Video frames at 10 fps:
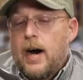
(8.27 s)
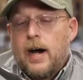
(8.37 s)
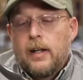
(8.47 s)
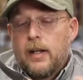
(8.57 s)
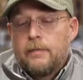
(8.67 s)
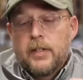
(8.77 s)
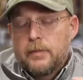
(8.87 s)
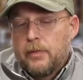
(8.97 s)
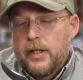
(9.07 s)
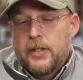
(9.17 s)
I love
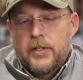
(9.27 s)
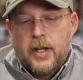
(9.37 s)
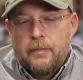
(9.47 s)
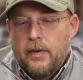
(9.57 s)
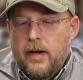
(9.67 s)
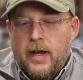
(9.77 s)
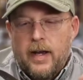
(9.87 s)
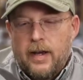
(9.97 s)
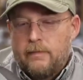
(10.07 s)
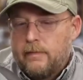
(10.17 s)
this blade shape. I
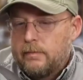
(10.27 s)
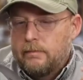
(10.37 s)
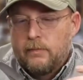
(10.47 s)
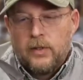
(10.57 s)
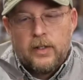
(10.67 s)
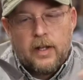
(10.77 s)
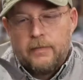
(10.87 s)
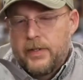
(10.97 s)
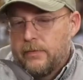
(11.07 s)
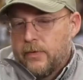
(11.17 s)
have
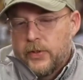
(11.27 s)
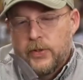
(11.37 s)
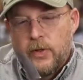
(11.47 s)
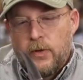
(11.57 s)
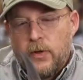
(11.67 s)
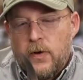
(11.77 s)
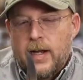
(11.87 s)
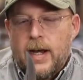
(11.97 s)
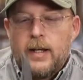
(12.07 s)
loved it for so long.